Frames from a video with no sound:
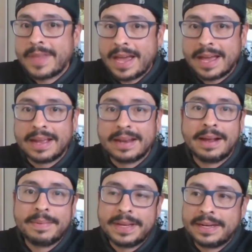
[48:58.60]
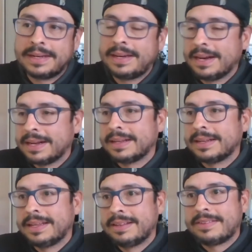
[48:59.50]
I mean,
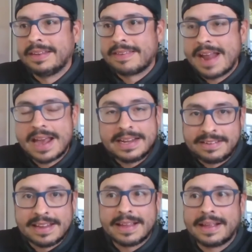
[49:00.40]
it's not easy.